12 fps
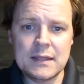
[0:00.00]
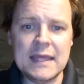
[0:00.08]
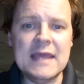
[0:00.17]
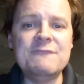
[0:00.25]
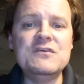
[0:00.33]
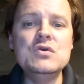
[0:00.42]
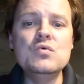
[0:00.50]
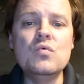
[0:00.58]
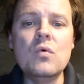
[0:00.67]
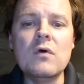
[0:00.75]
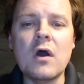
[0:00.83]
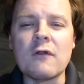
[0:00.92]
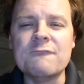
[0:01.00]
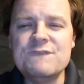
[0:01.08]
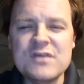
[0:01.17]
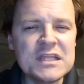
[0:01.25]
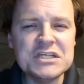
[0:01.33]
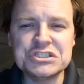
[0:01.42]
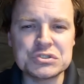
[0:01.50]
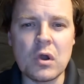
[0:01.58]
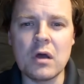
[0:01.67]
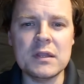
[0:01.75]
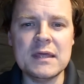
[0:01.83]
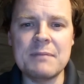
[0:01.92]
If you are feeling
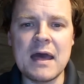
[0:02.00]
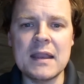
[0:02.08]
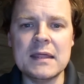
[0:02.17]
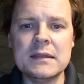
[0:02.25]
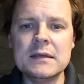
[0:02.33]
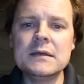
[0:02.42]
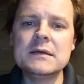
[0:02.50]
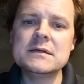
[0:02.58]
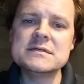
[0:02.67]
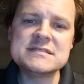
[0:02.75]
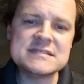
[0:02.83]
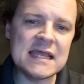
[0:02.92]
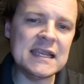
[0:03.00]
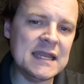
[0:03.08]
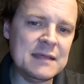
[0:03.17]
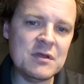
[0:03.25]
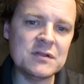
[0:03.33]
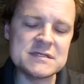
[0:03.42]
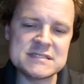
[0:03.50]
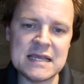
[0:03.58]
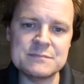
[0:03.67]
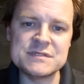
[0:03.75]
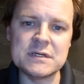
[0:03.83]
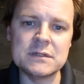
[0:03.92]
strongly about it, send an email to
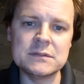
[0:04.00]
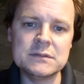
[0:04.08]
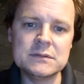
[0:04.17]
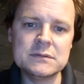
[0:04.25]
Samsung.